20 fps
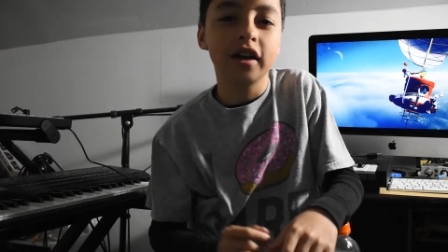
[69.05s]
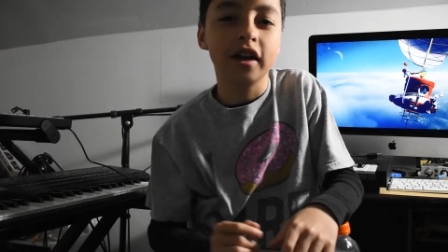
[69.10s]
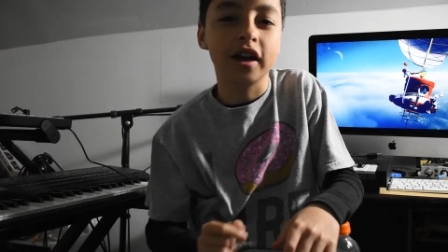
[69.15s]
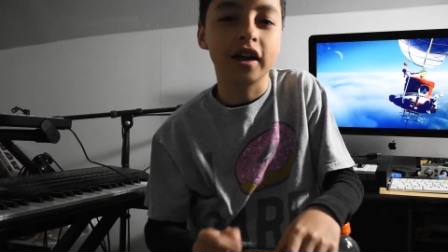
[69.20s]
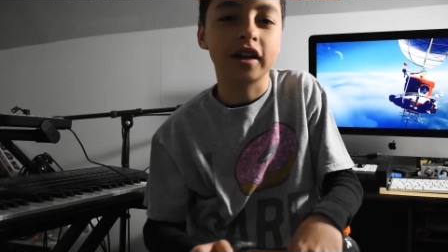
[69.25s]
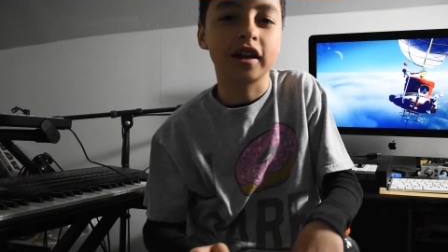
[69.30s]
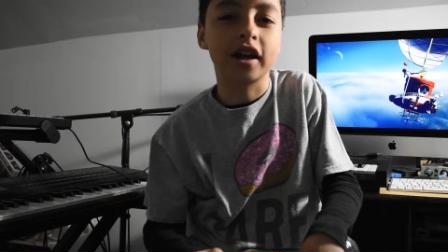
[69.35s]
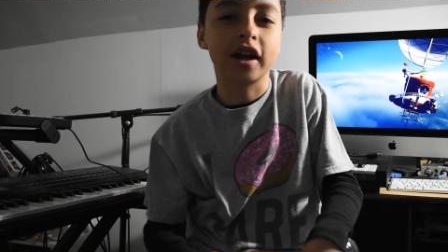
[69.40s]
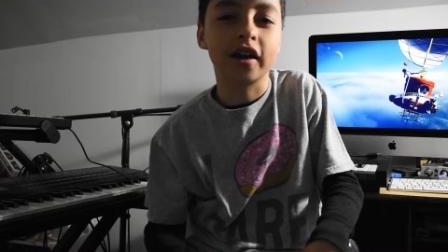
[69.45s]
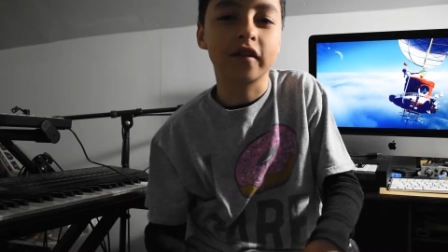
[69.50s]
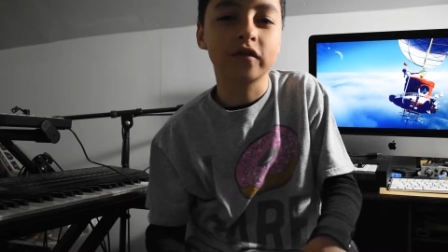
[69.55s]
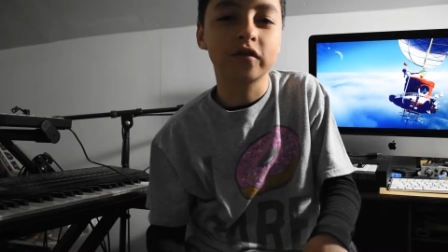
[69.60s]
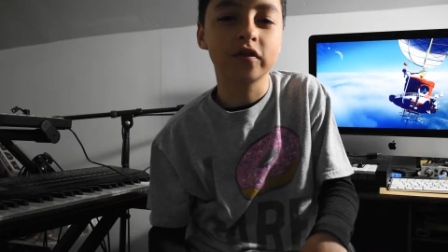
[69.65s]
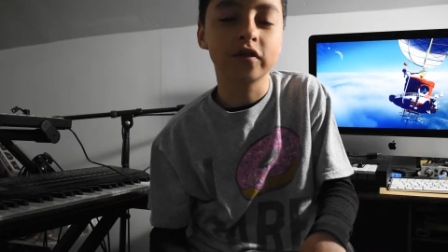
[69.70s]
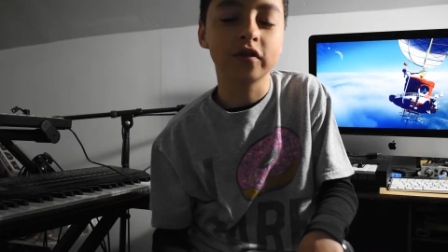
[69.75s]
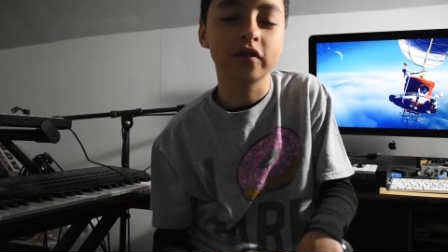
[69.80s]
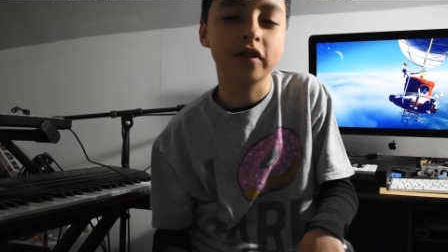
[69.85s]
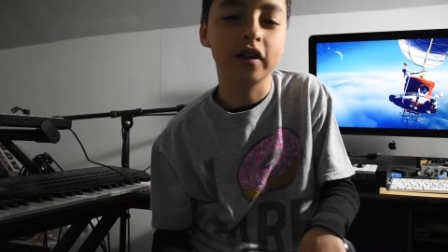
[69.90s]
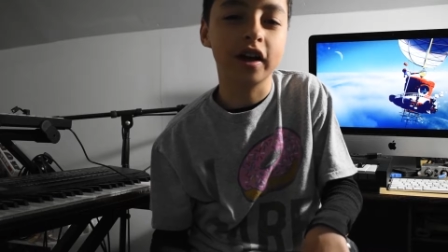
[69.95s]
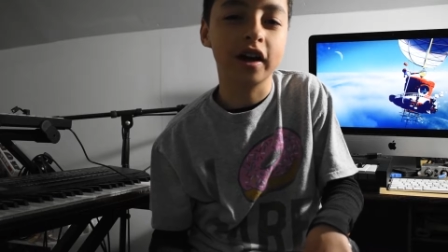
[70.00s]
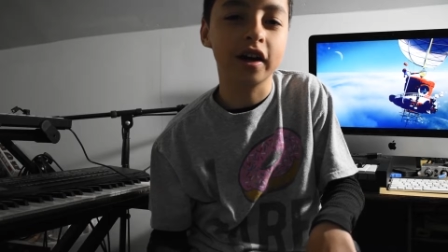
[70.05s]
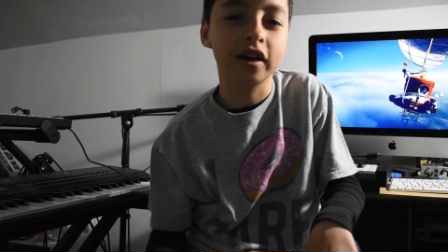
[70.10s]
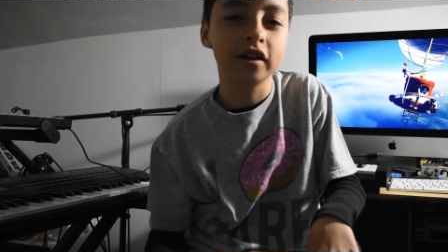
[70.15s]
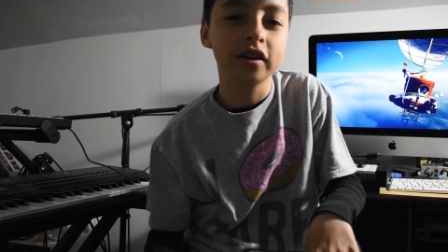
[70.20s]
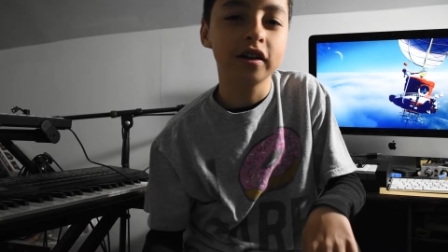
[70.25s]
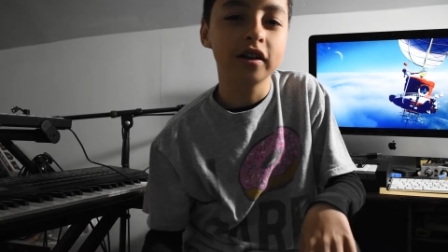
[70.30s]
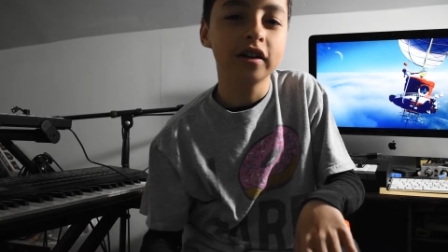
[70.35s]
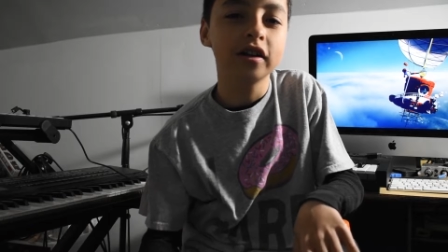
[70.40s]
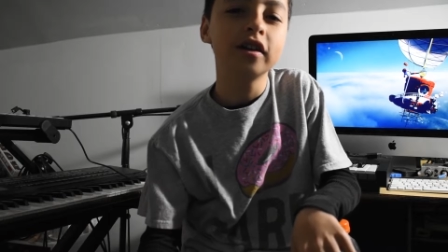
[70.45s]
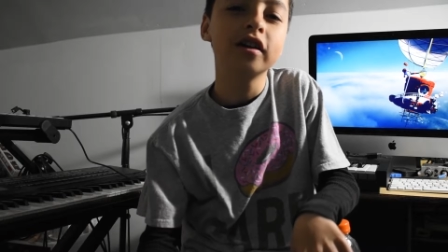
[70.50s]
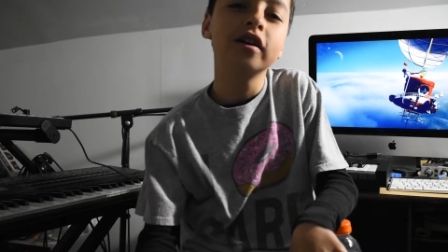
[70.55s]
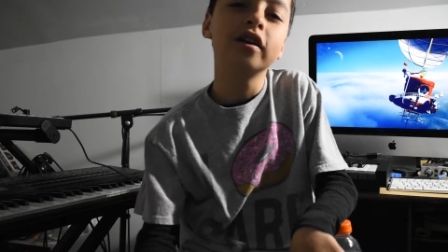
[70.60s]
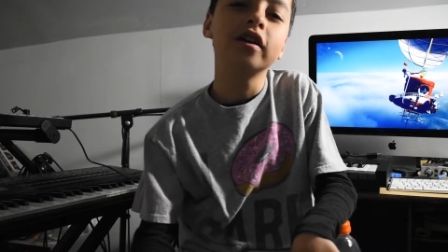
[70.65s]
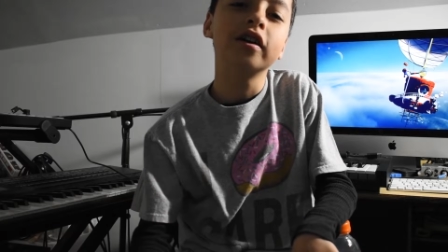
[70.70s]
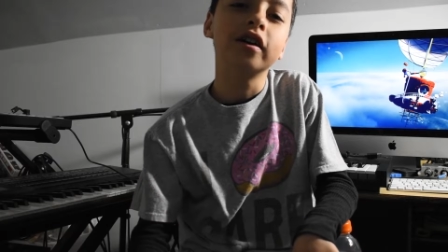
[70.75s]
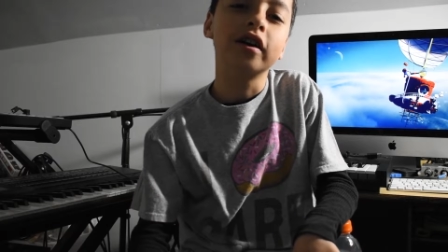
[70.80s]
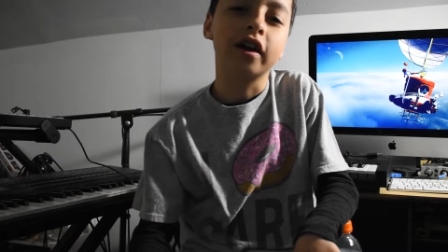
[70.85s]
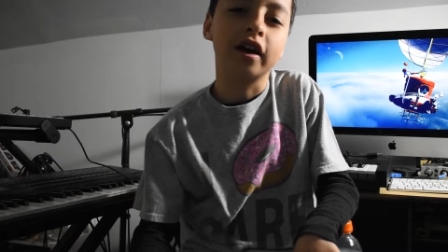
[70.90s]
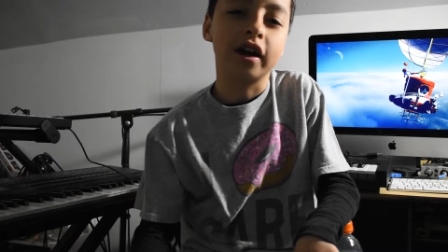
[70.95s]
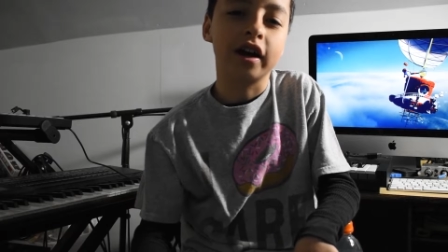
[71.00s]
And after that,
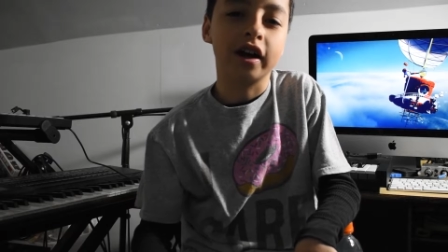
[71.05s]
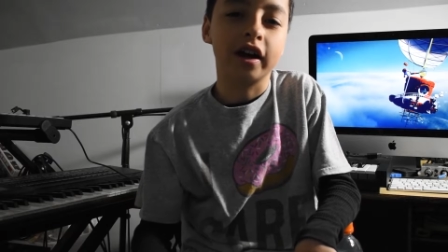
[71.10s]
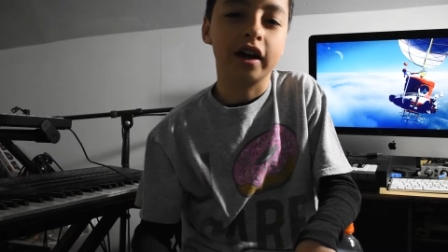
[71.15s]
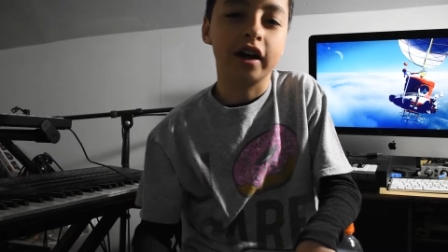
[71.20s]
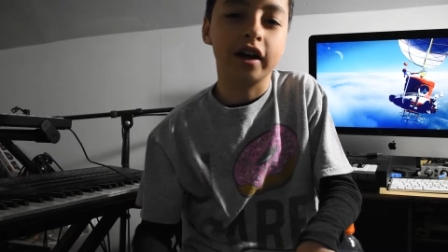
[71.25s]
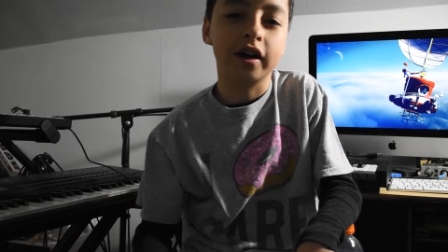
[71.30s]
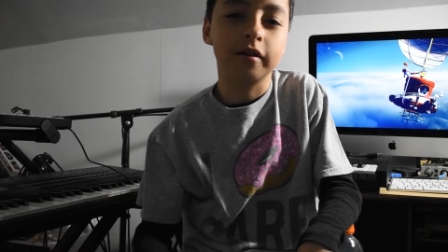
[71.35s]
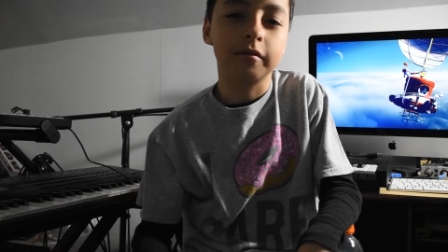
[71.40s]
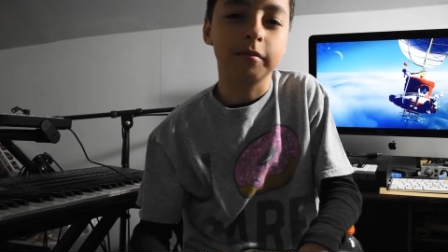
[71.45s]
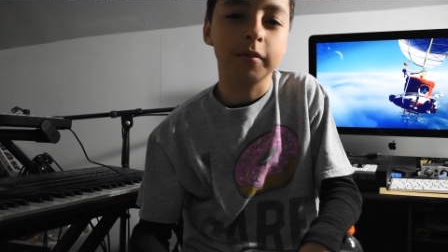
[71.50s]
I had